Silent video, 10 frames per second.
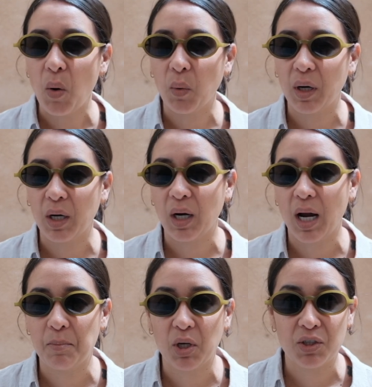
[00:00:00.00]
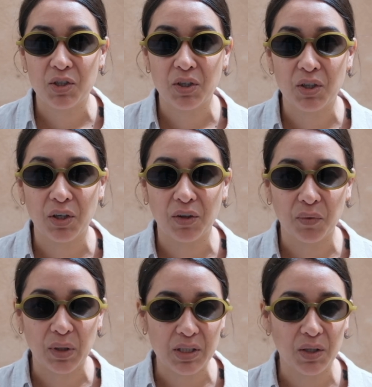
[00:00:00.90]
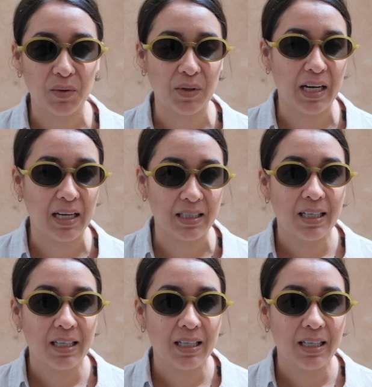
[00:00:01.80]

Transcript: where I'm unsure of what to create,